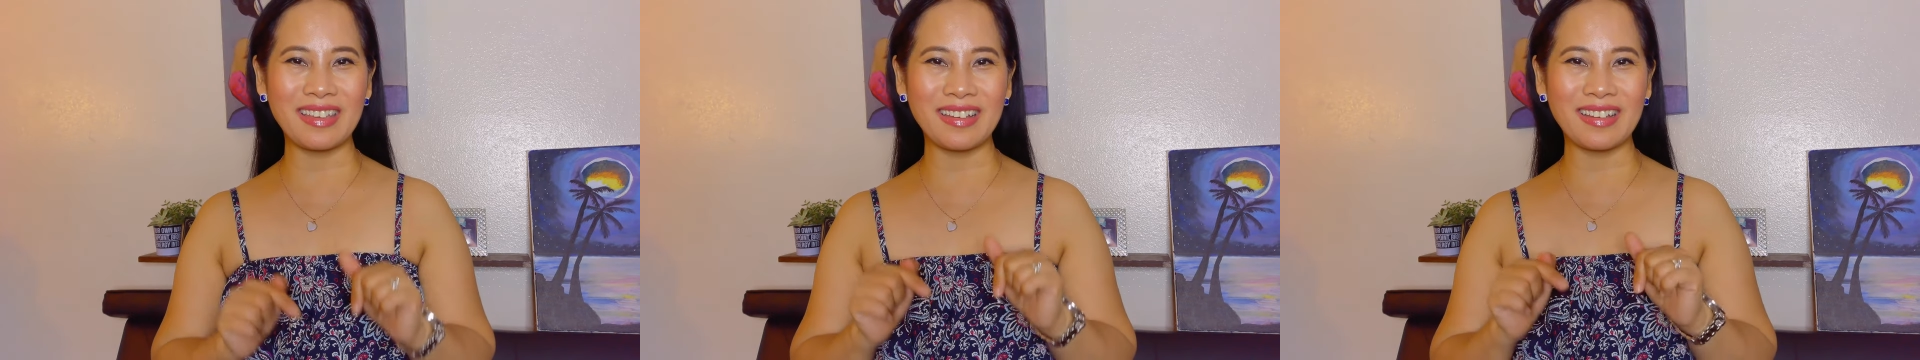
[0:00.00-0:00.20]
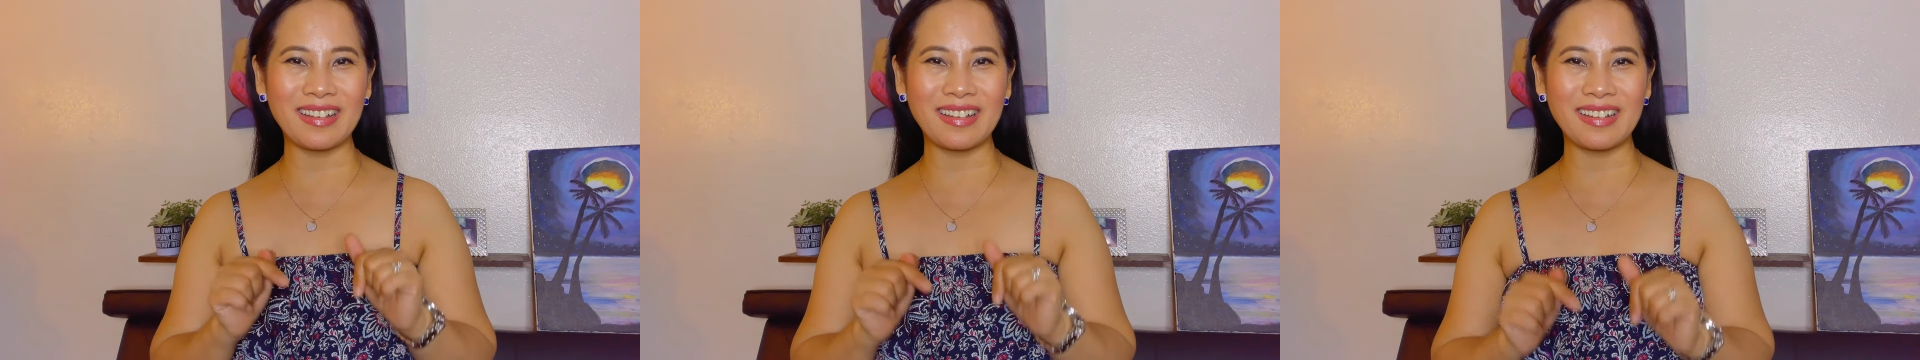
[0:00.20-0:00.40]

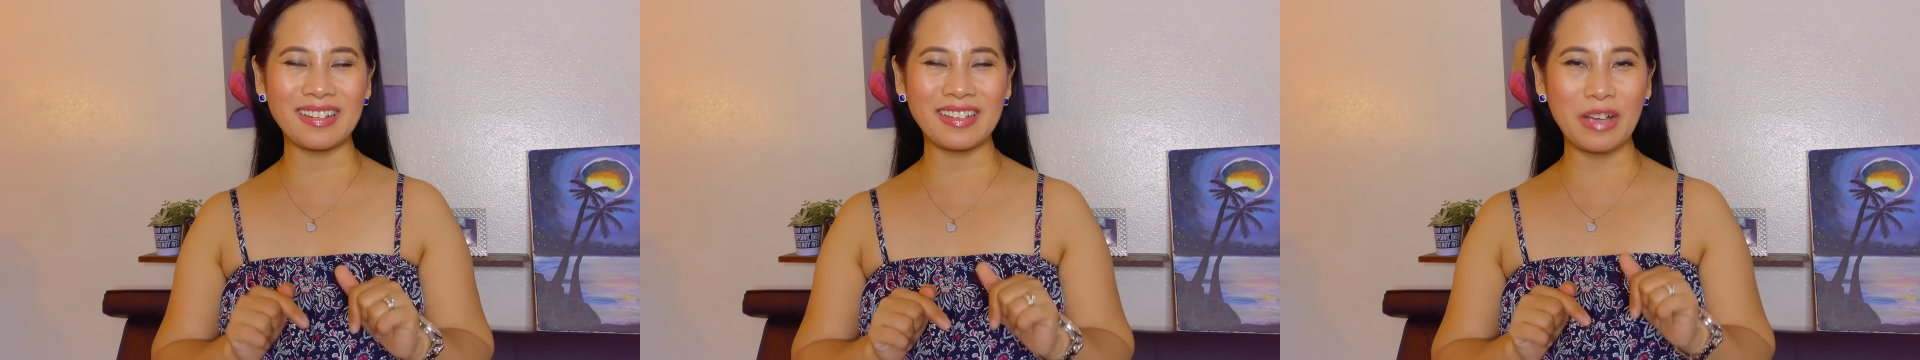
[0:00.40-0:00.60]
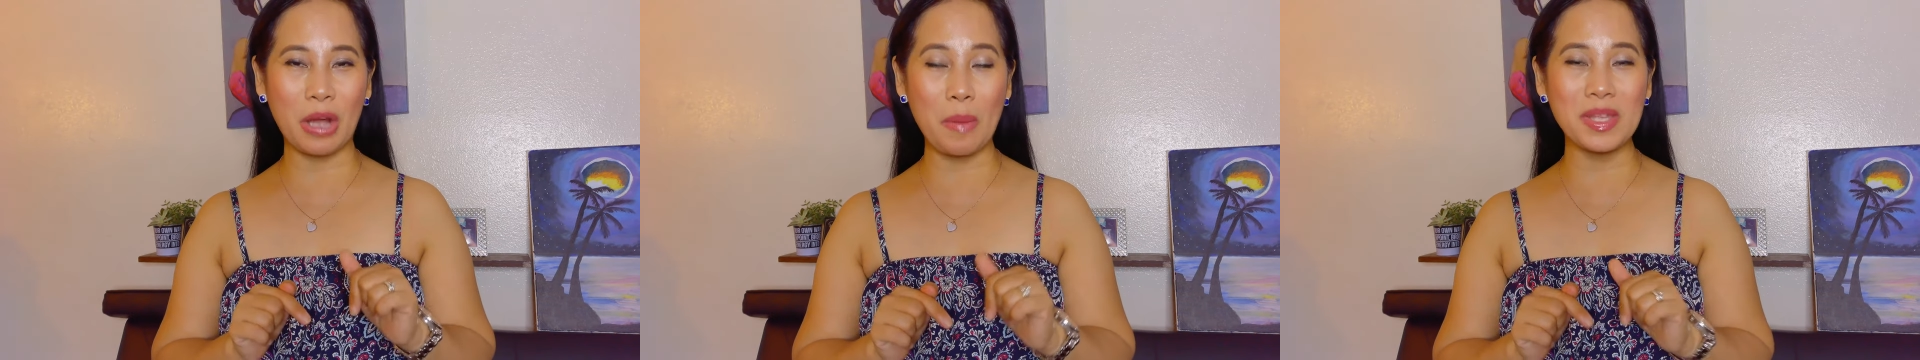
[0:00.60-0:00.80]

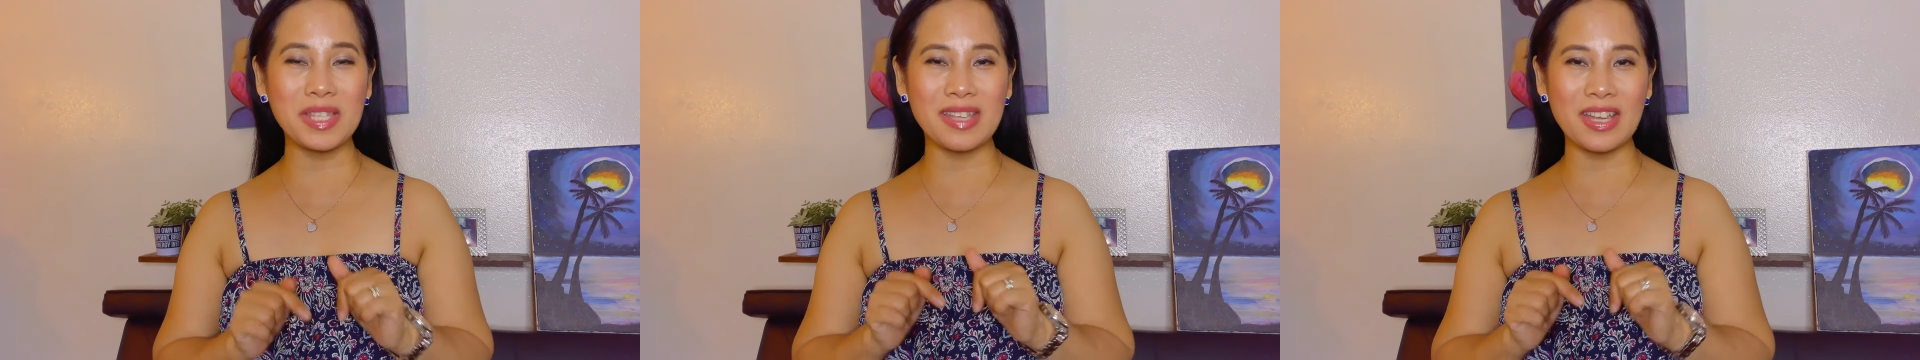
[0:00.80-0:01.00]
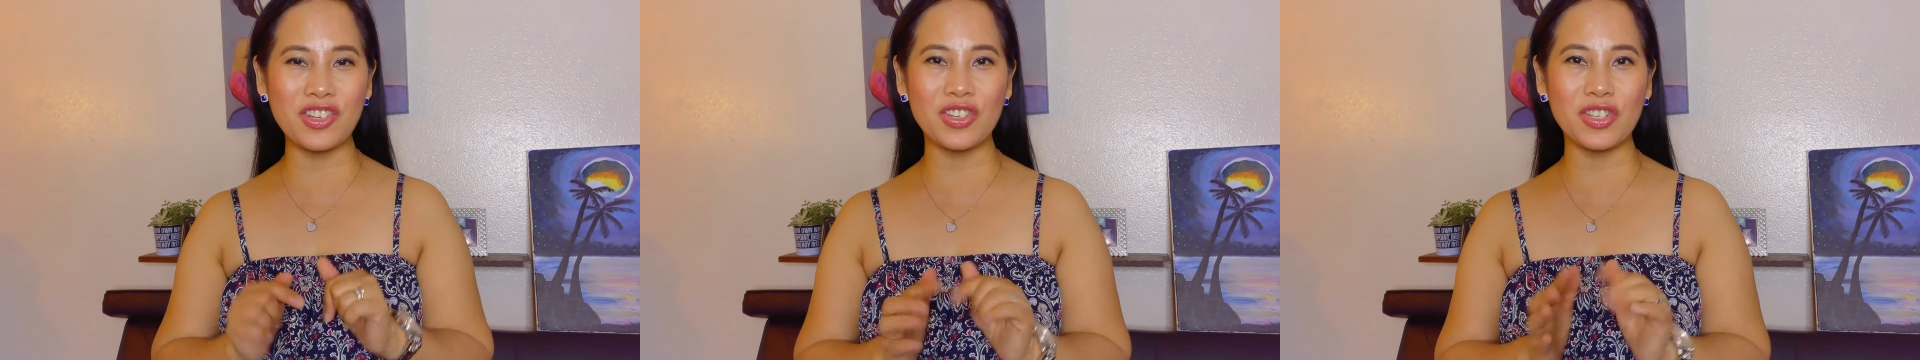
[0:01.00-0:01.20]
the
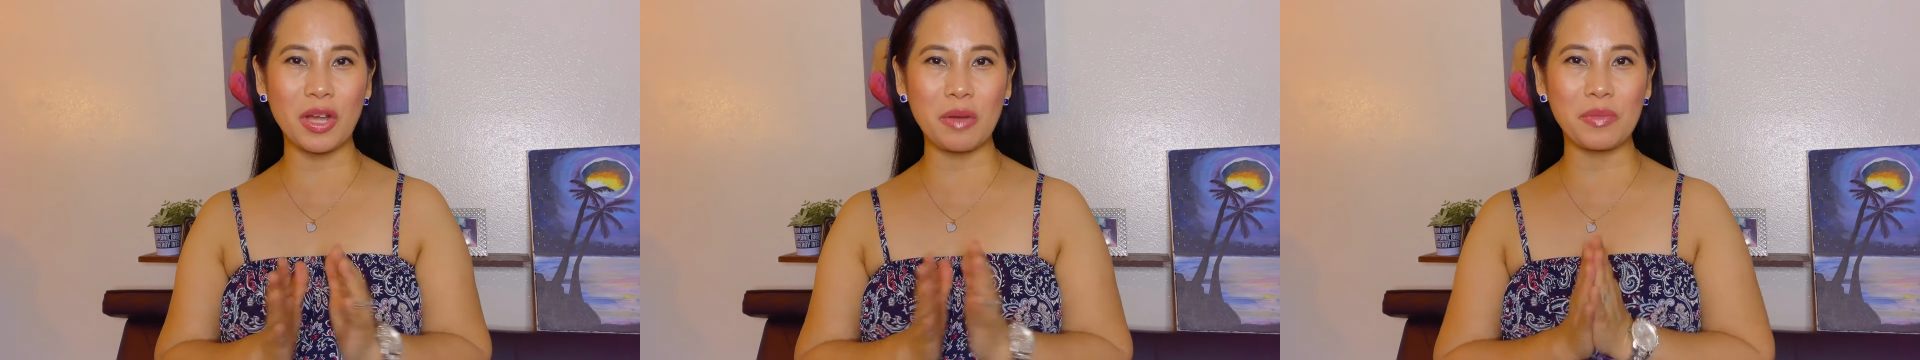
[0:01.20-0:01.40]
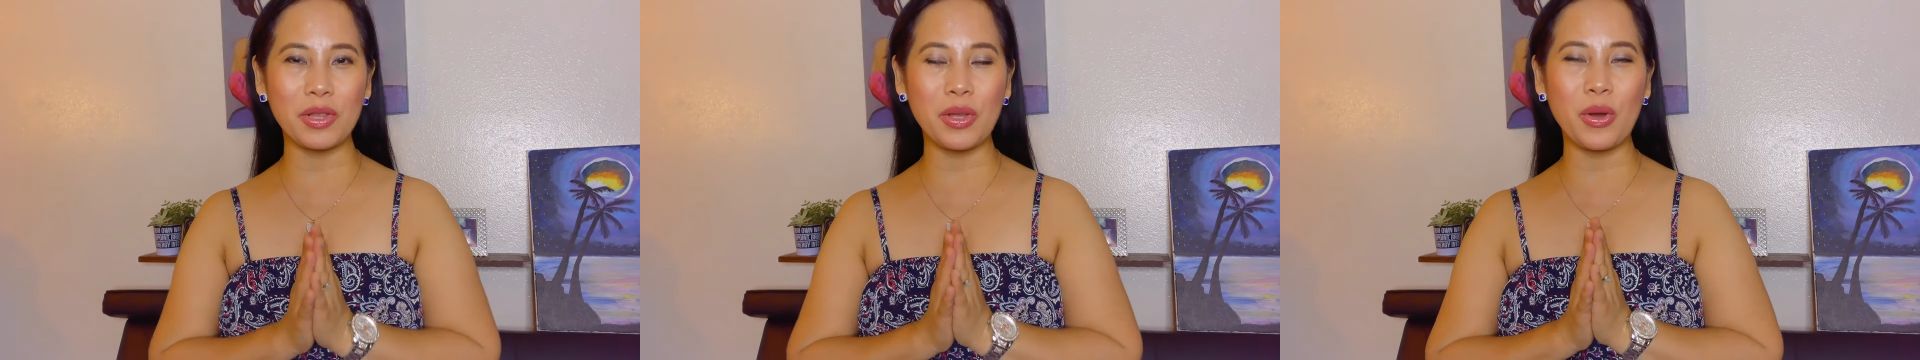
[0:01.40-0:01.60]
comment section
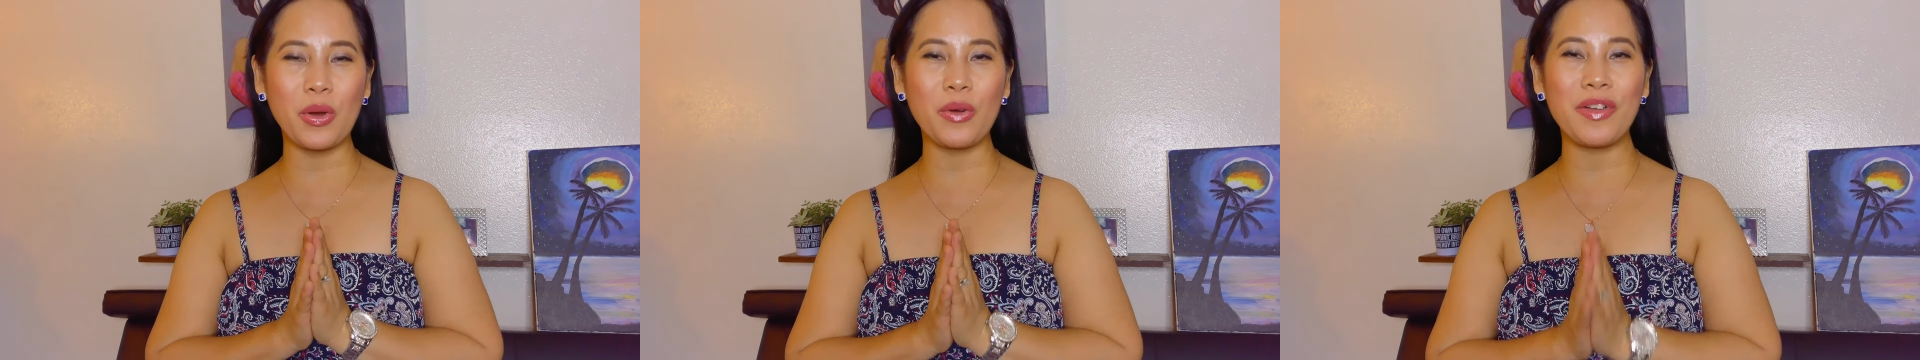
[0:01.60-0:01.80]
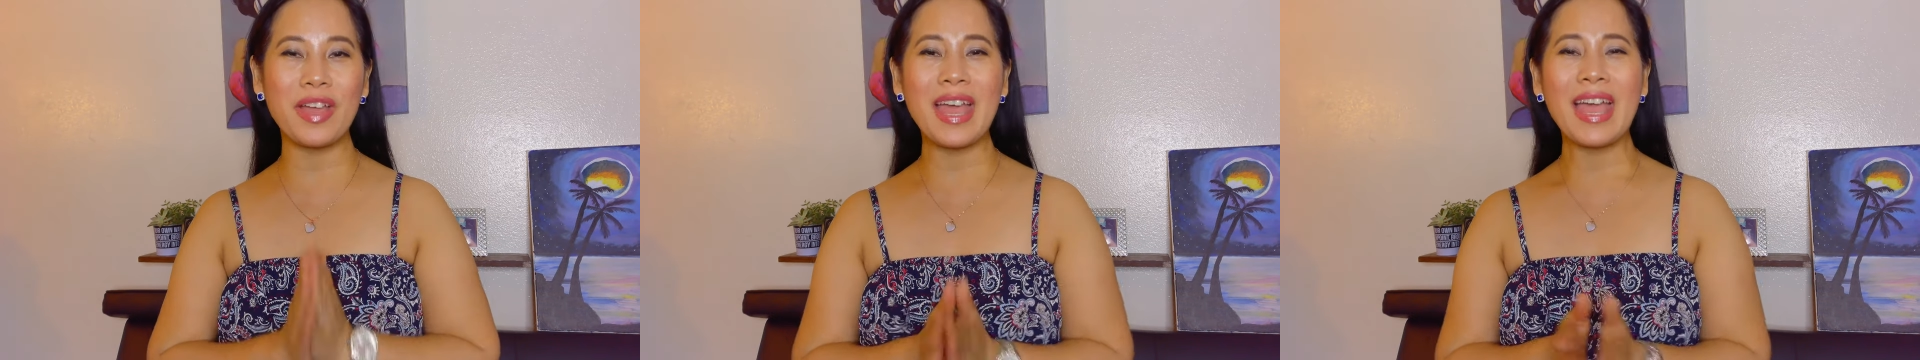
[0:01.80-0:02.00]
down
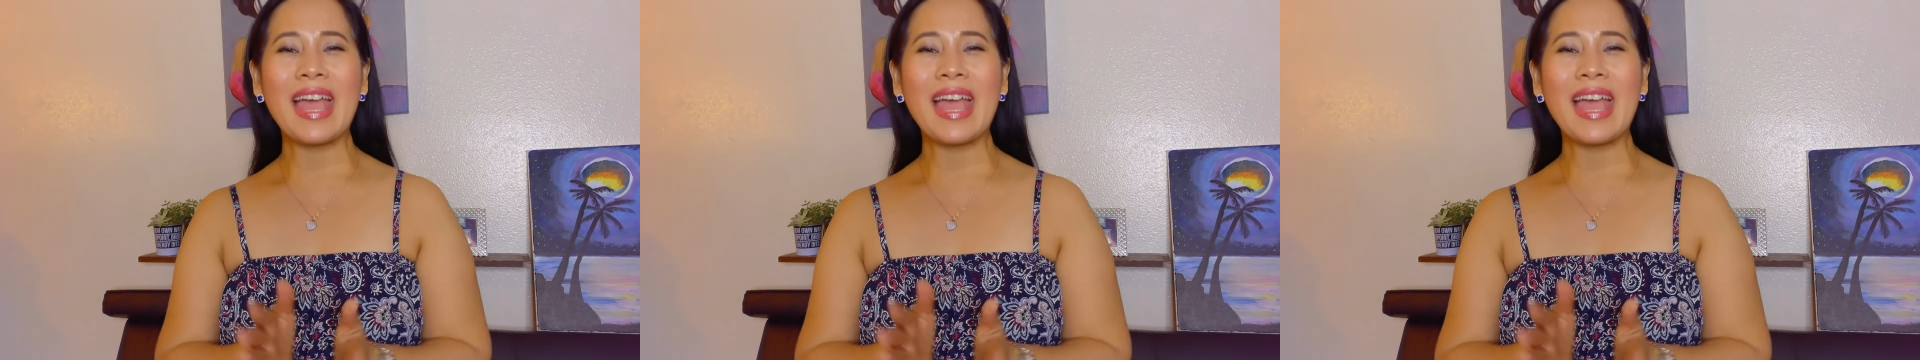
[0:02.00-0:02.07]
below.